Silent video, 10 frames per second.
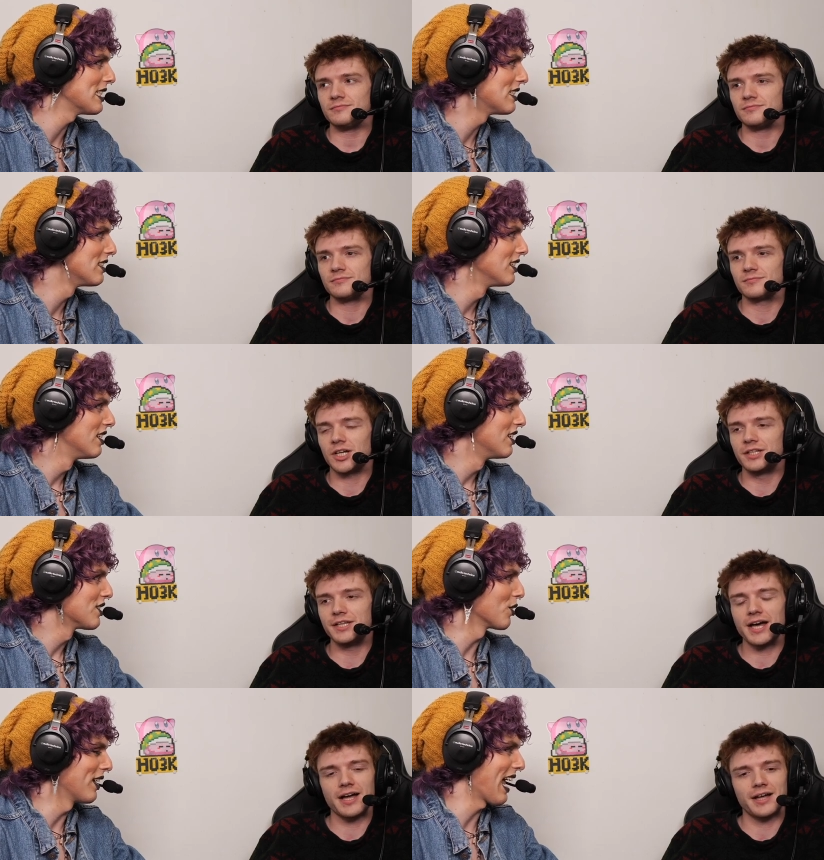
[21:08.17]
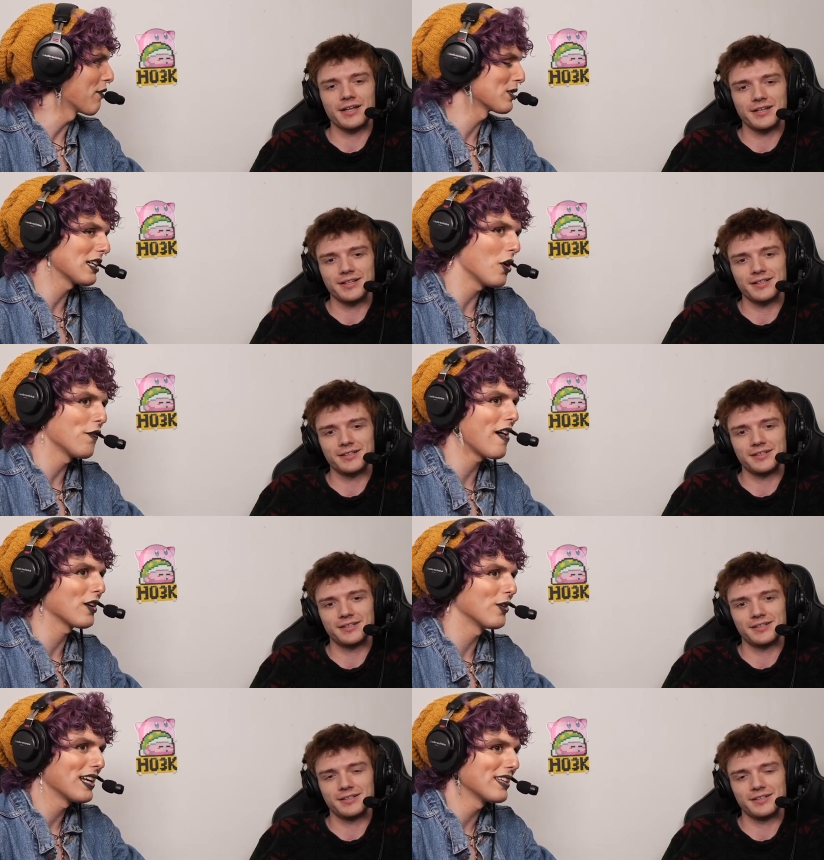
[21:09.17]
Speaker 1: it. Yeah. So like everyone's like, oh
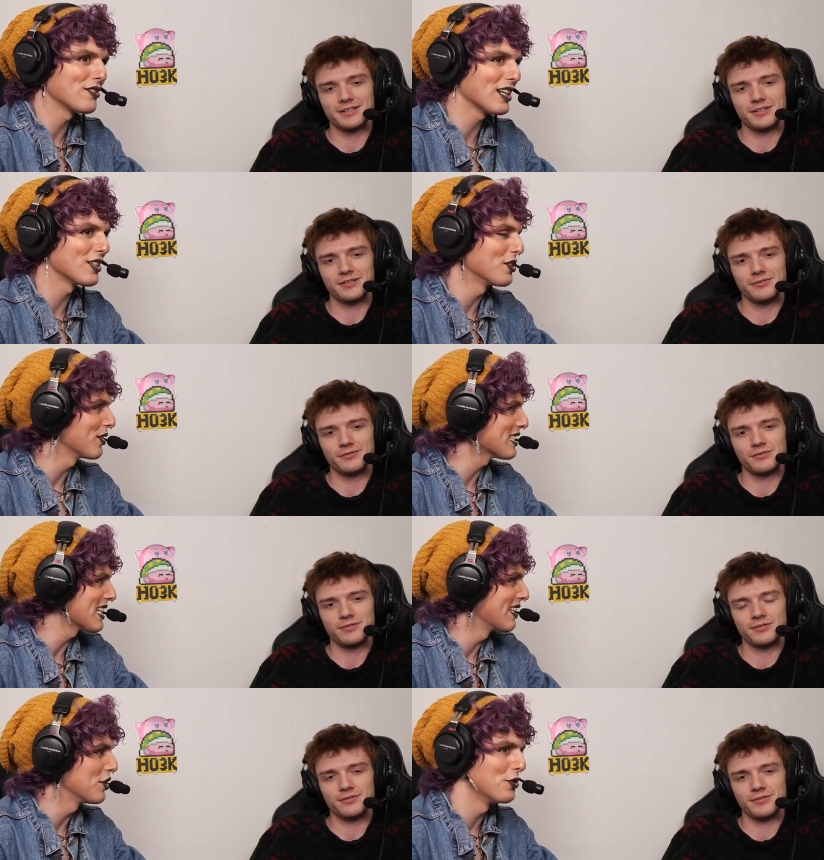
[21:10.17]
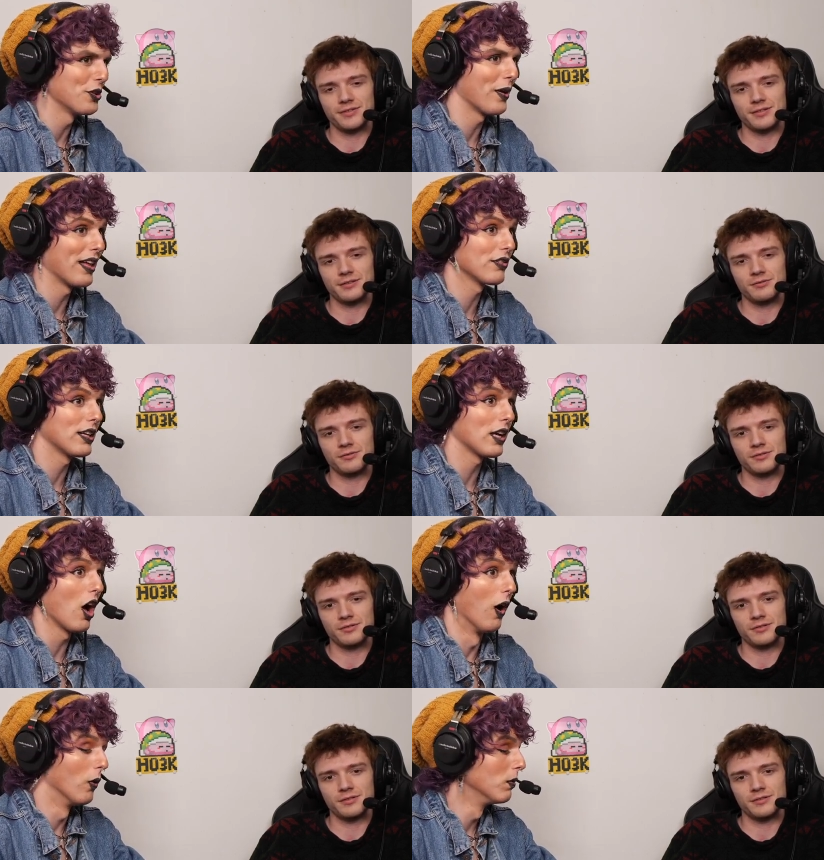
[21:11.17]
Falco, yeah, they're not going to do this, and then you do it, and they're like,
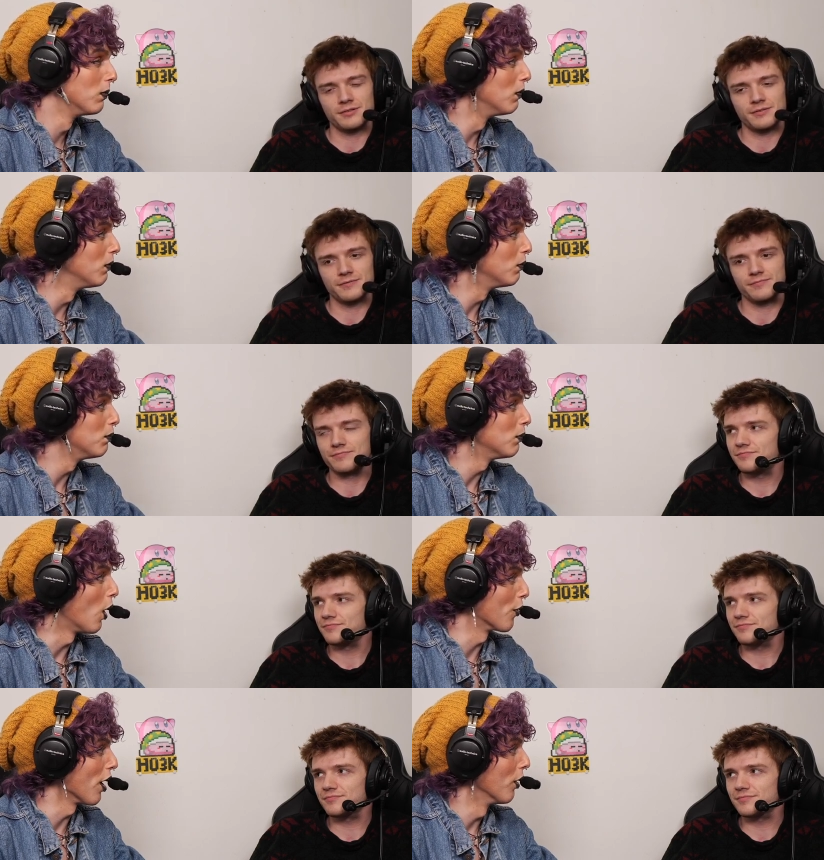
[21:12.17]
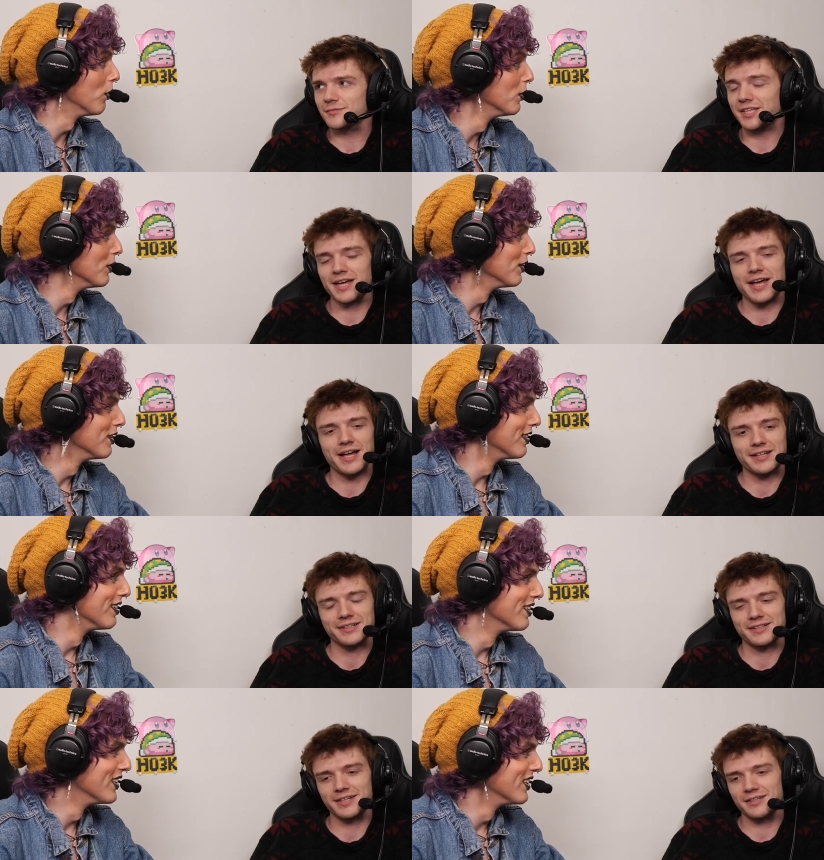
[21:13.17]
oh, oh no. Yeah.
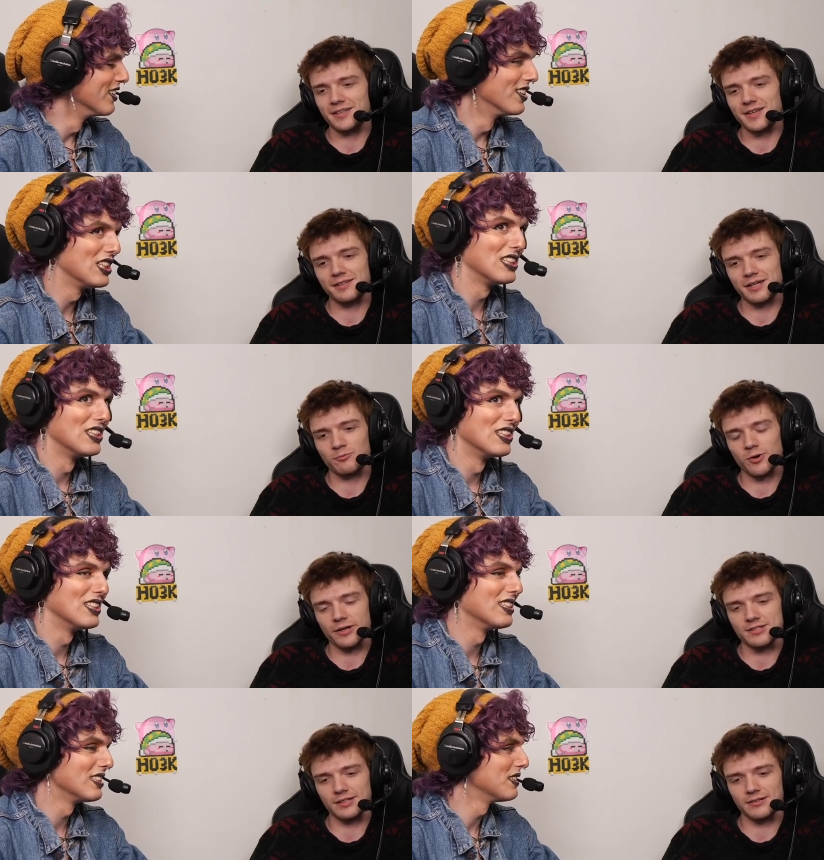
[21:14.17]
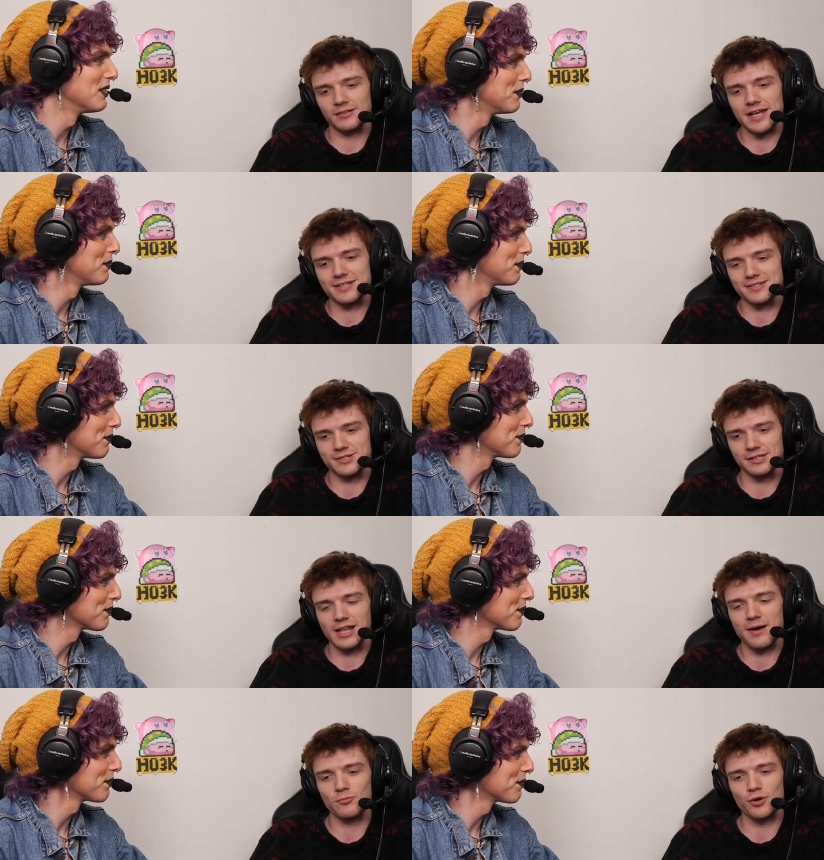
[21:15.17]
Speaker 2: It, it, it works a little less. There's a
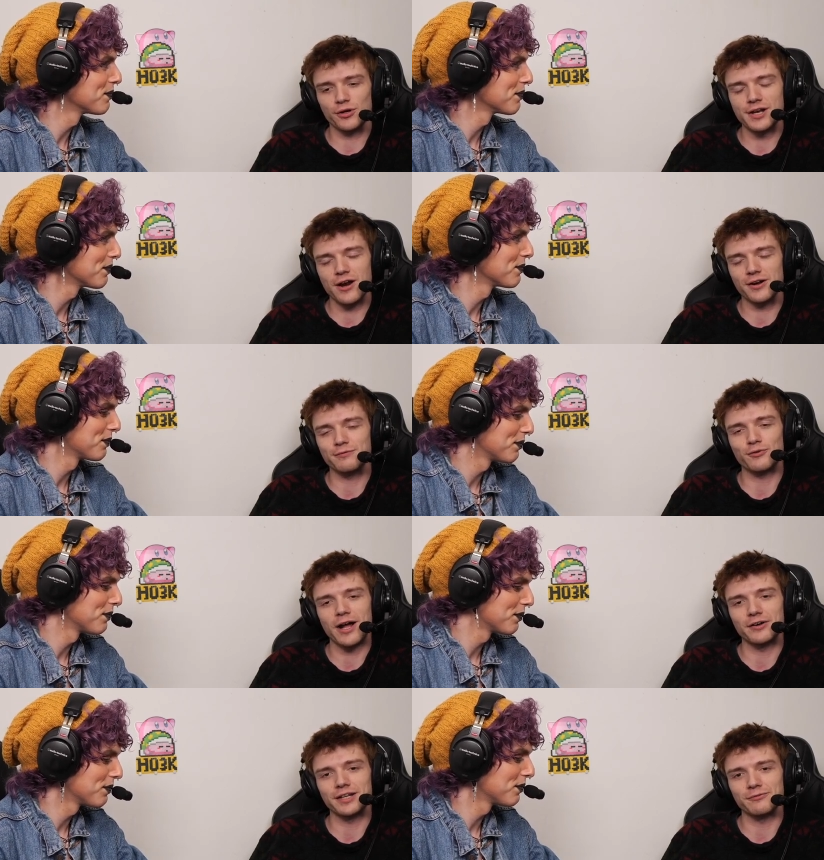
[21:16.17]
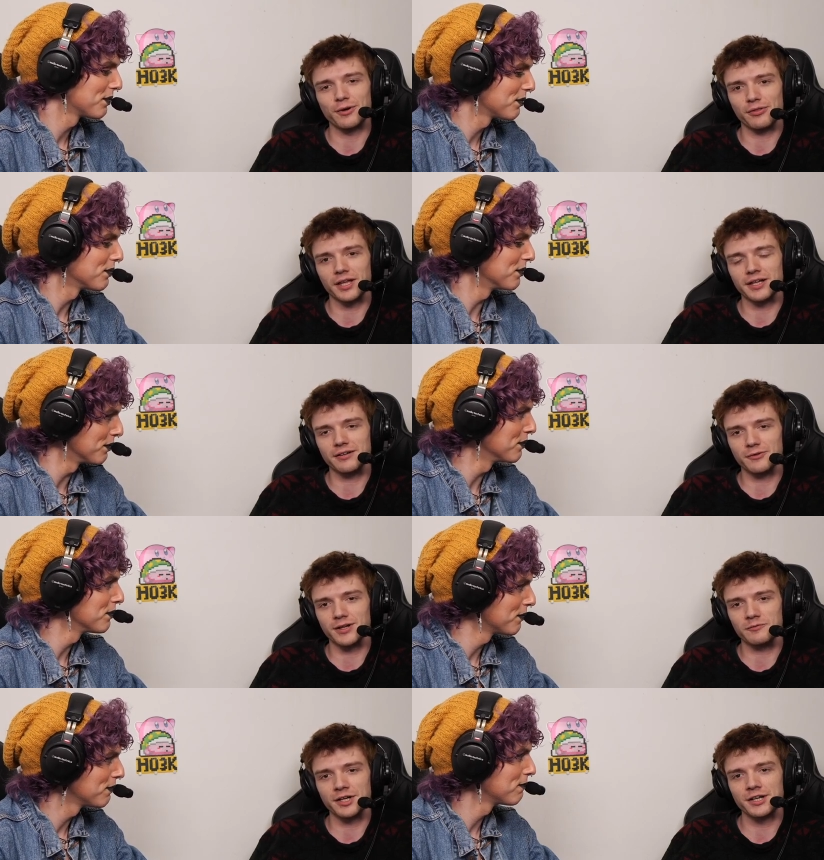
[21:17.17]
lot more narrative around it with like mm -hmm.
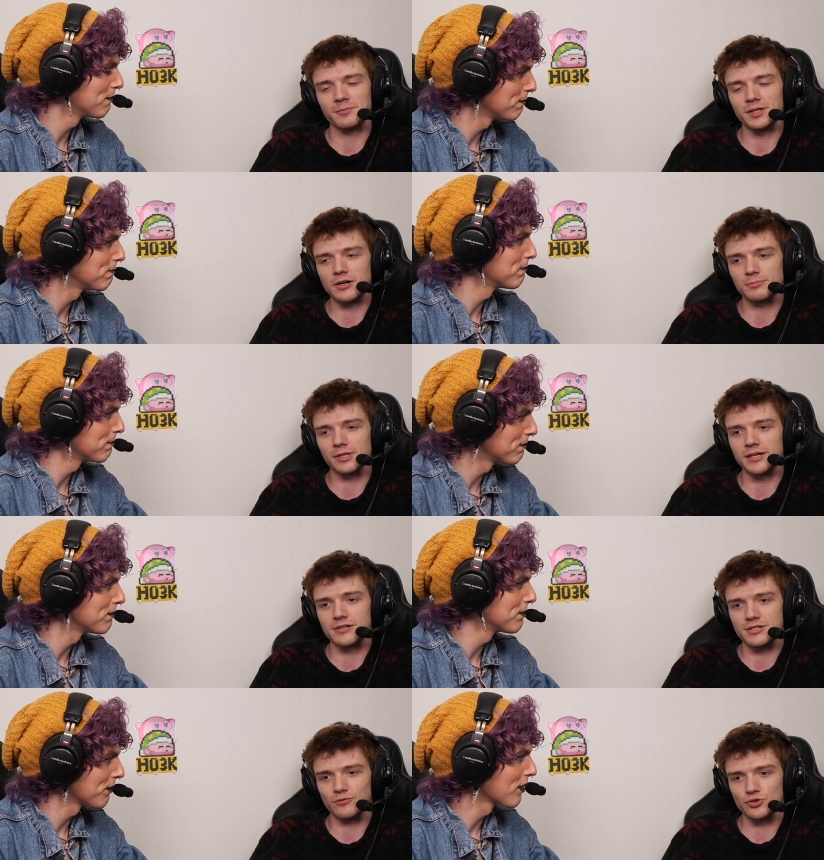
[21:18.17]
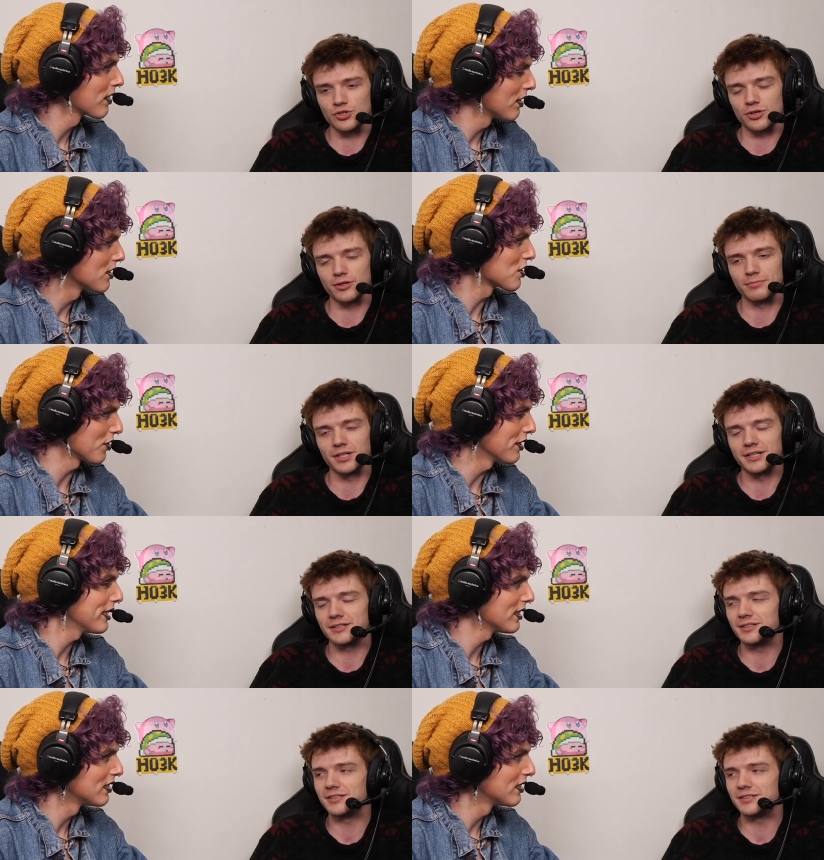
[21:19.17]
when I'm fighting PR players for sure. Certainly.